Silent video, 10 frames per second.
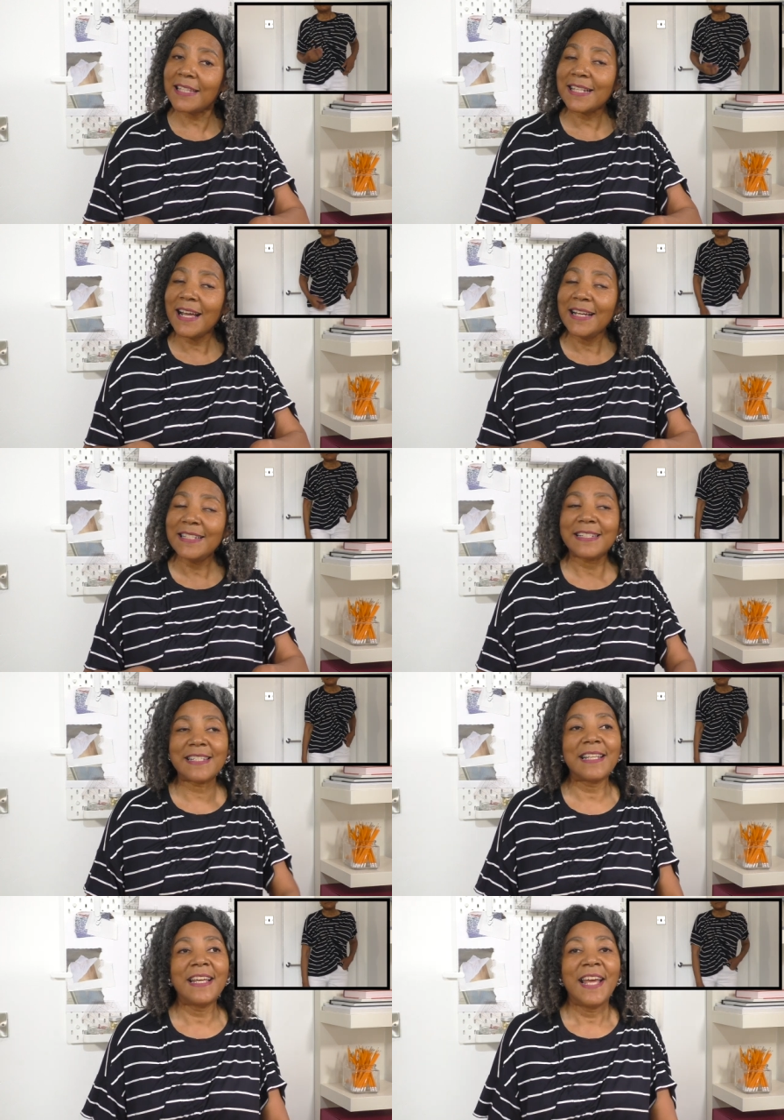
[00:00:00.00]
the
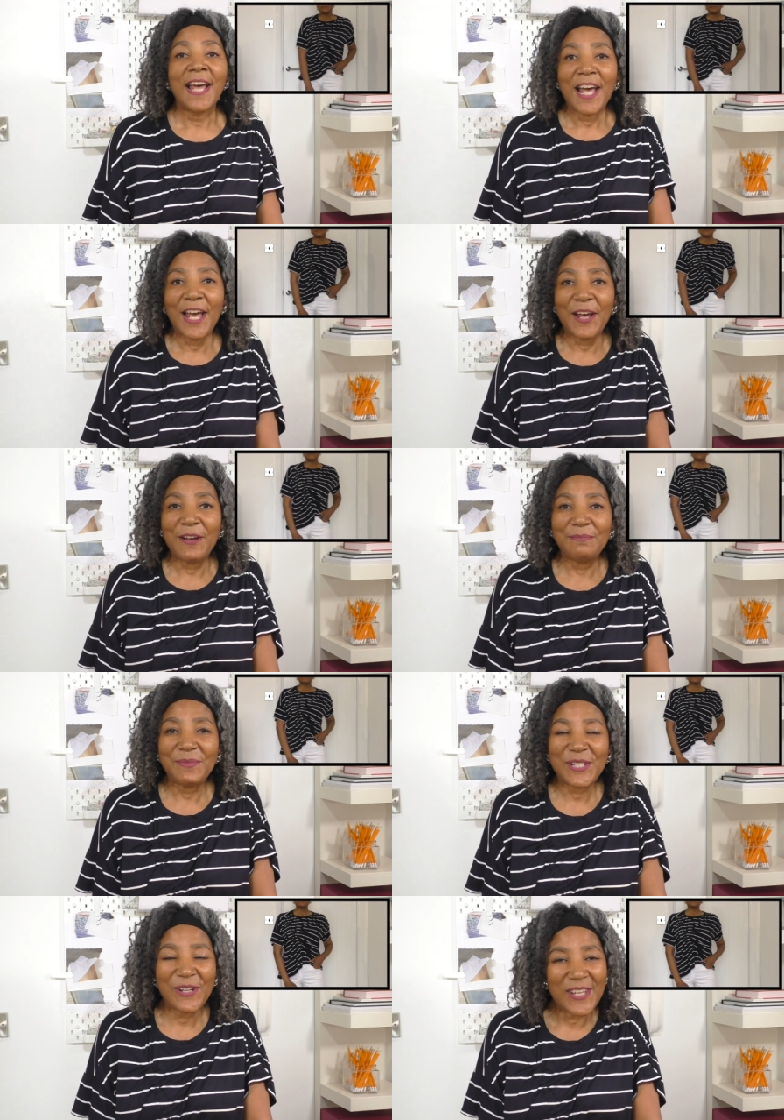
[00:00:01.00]
sides um,
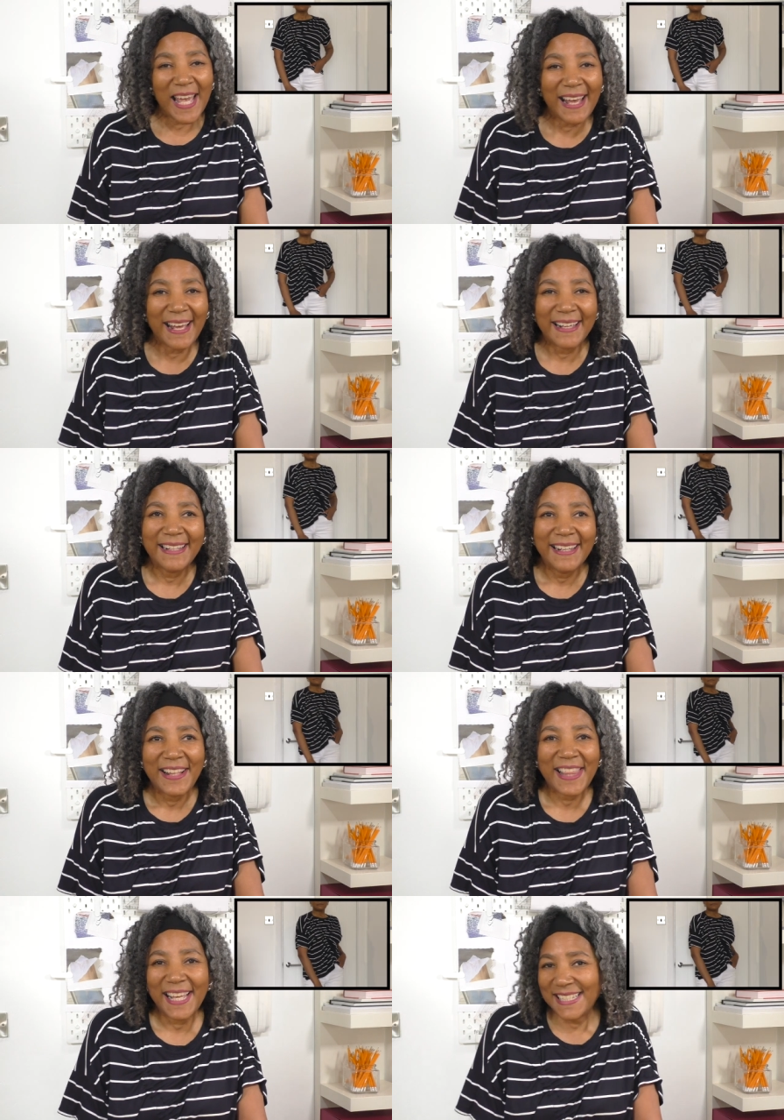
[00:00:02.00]
so yeah,
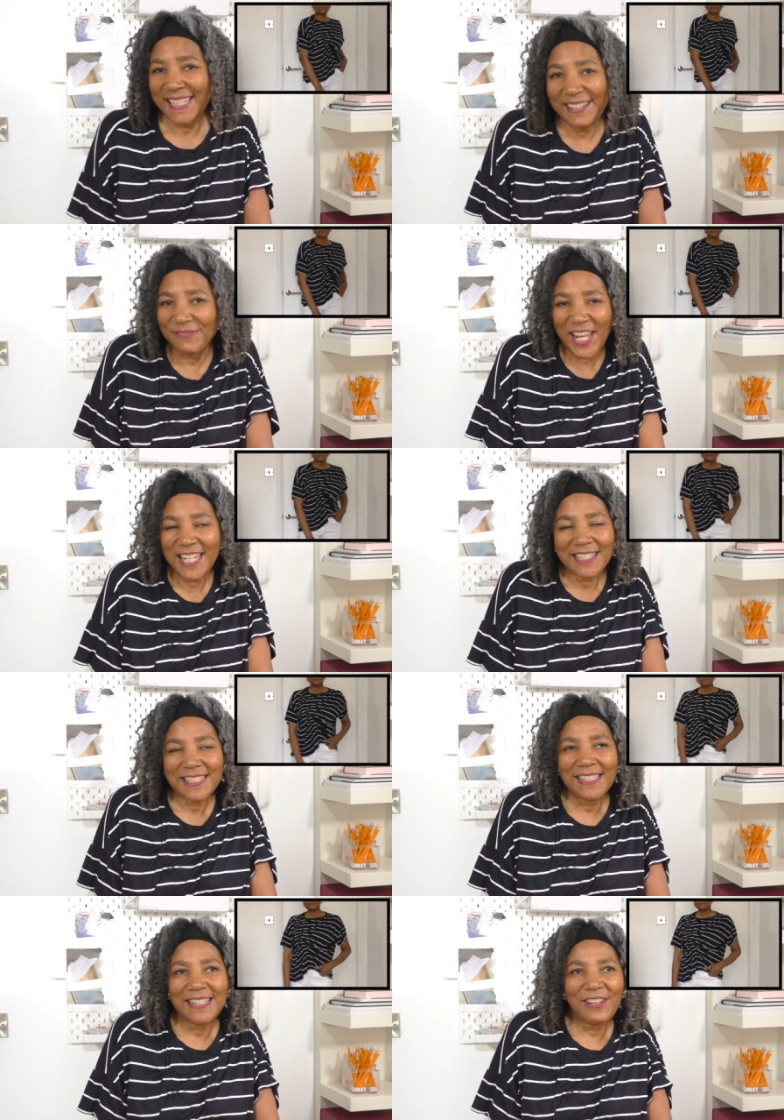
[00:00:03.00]
that's it. That's
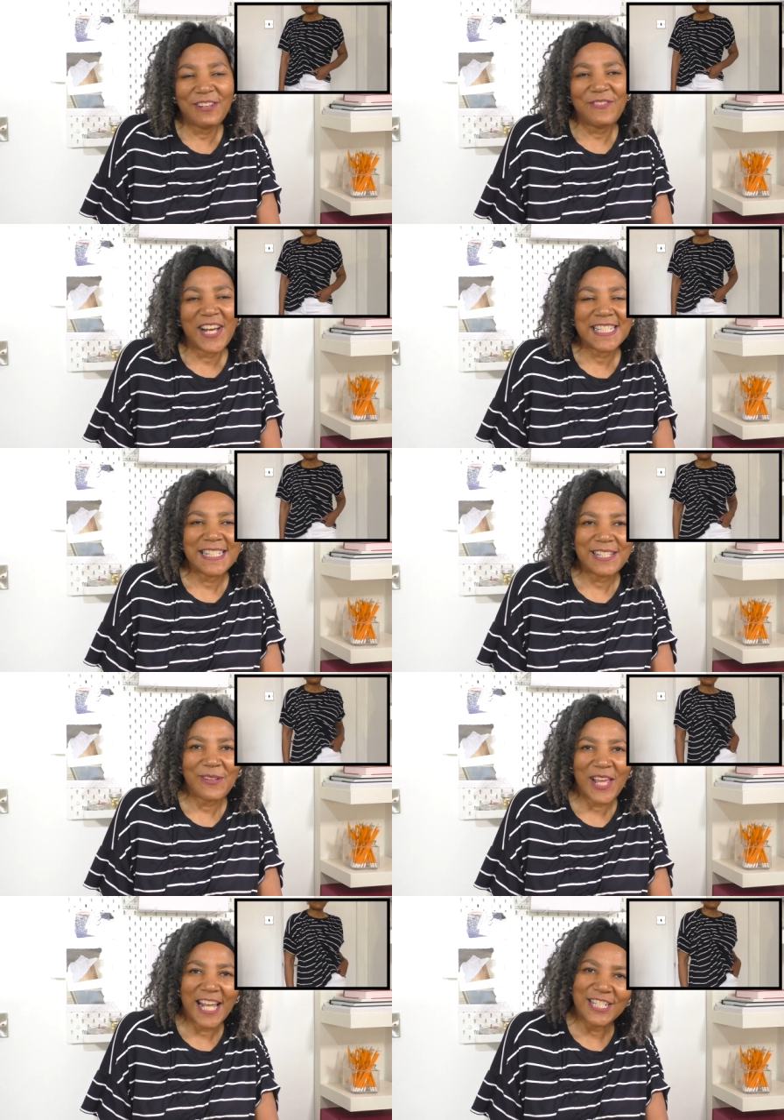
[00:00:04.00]
the advice and
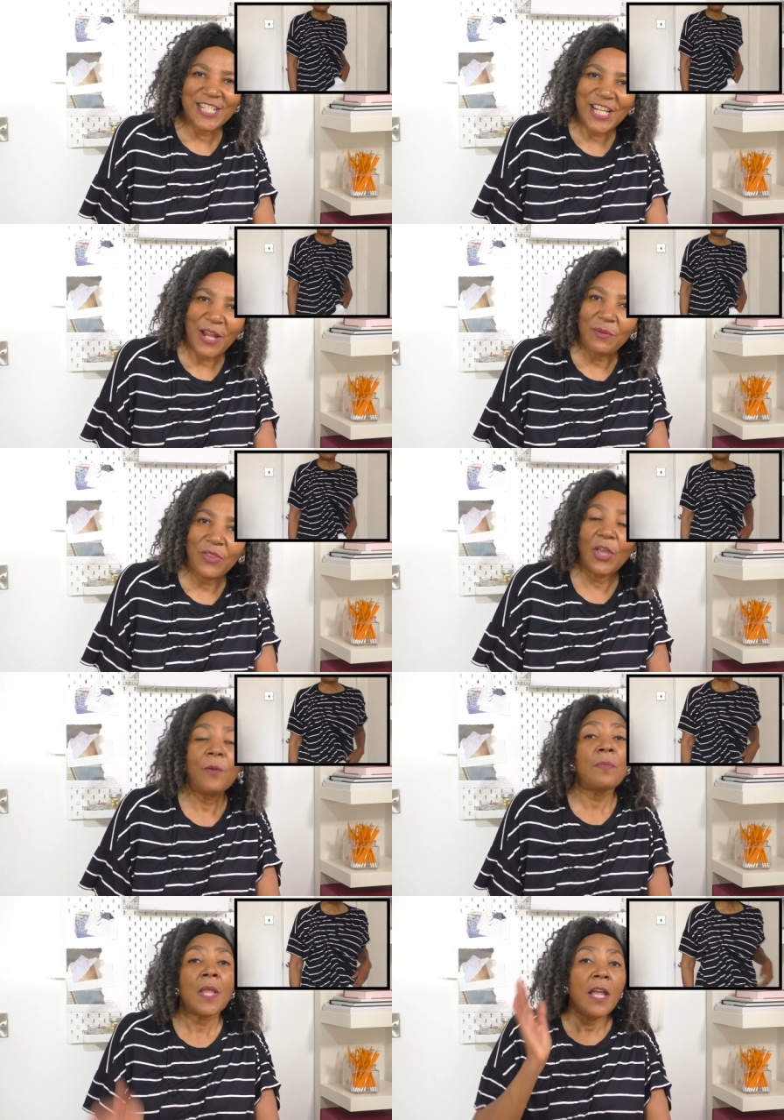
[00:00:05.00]
tip that I can share with you.
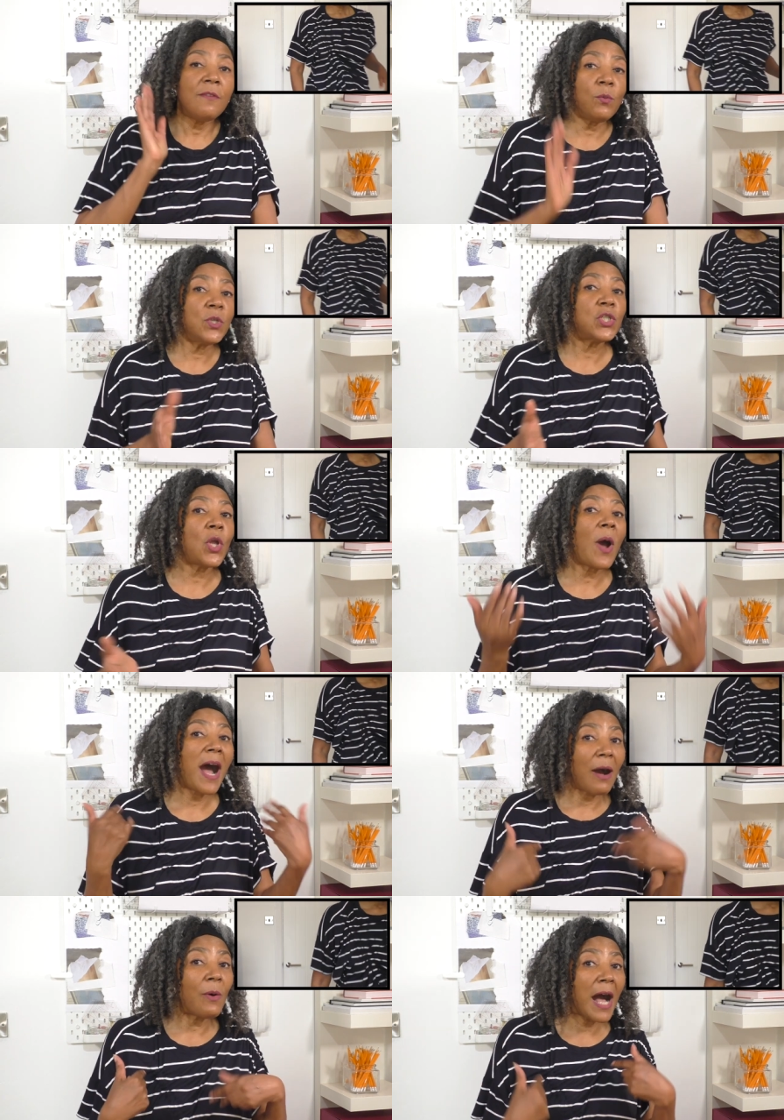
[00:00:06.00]
If you want to know
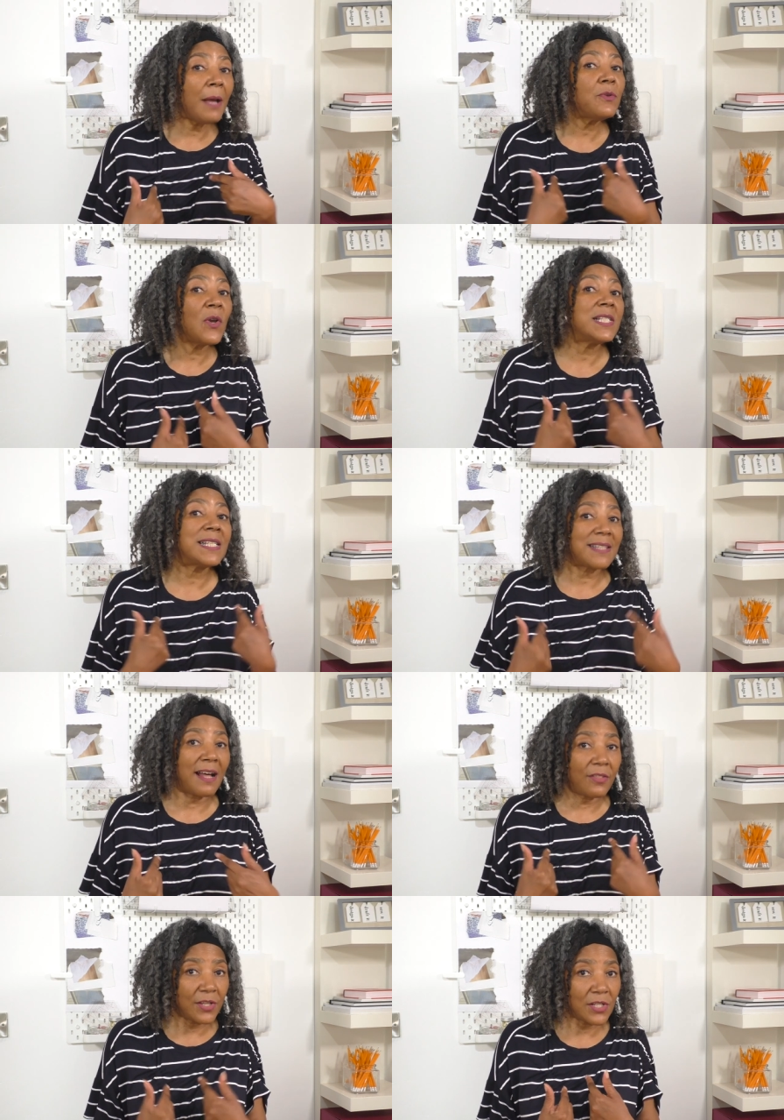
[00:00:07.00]
how I'm going to
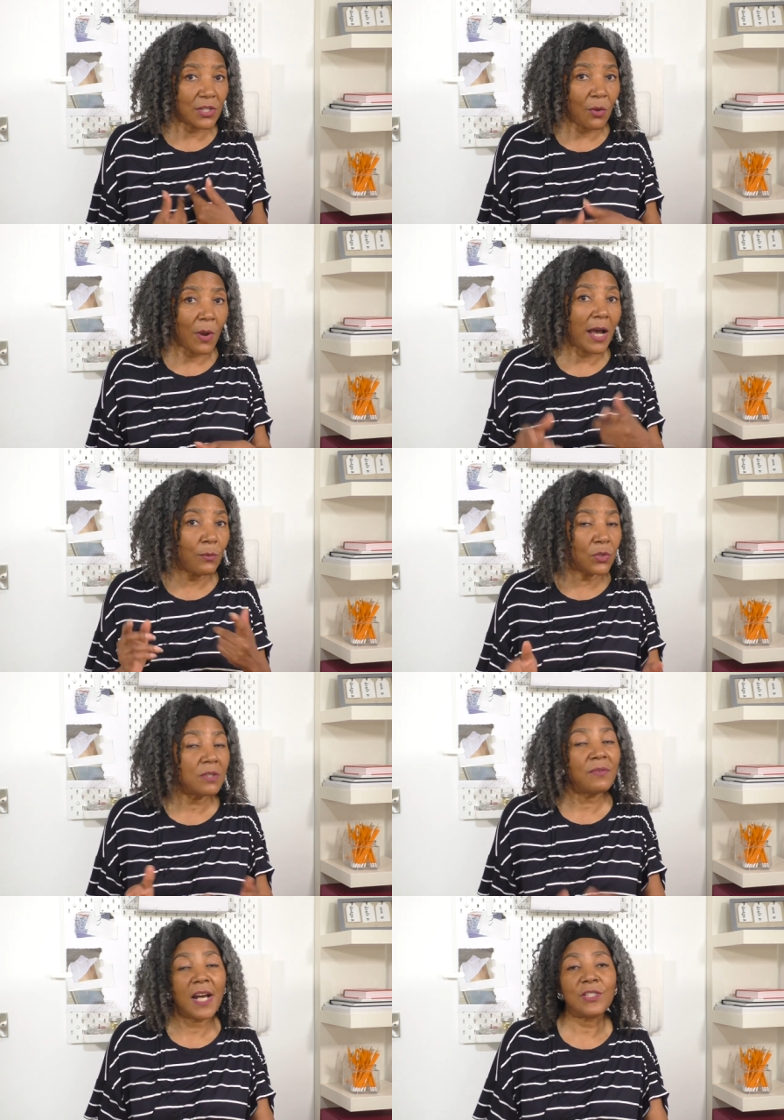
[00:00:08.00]
style this though, I would
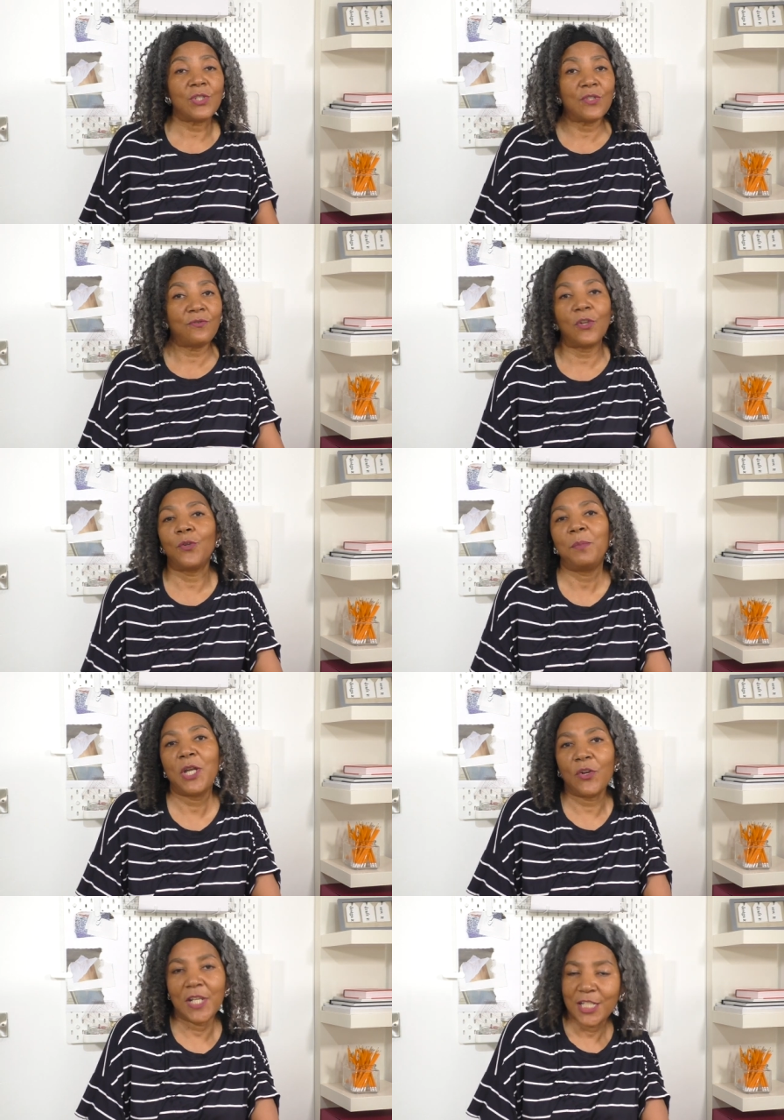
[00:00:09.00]
advise you to follow me
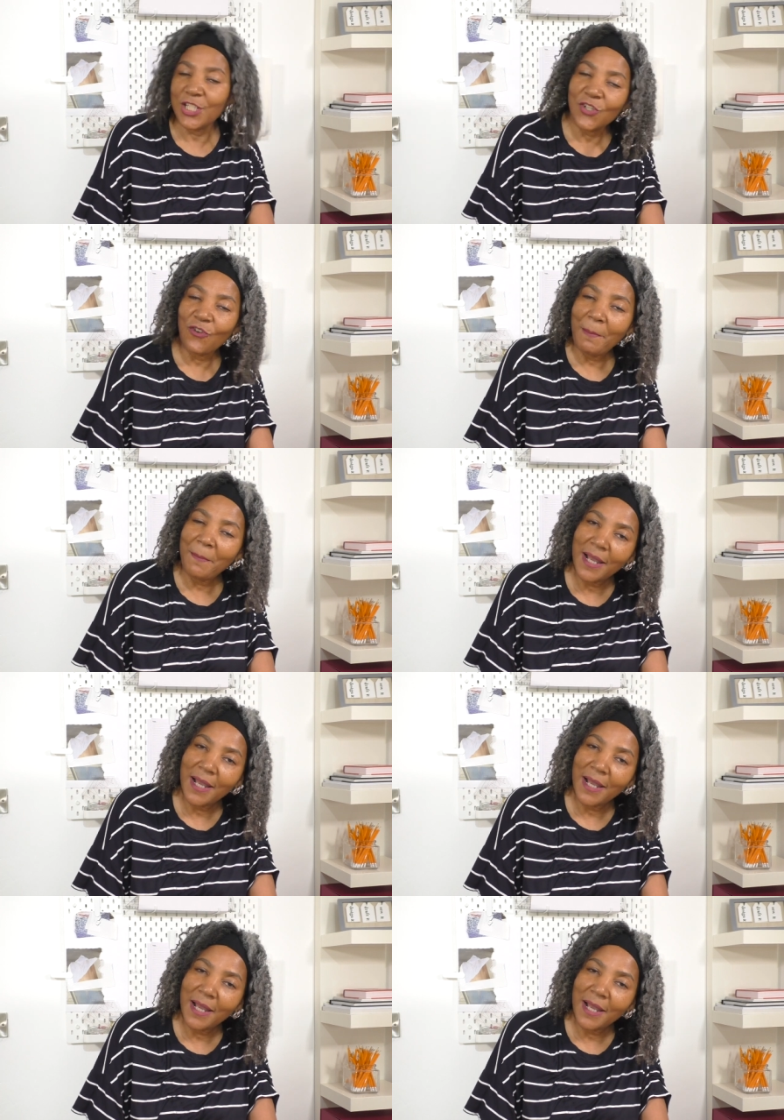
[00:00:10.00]
on Instagram.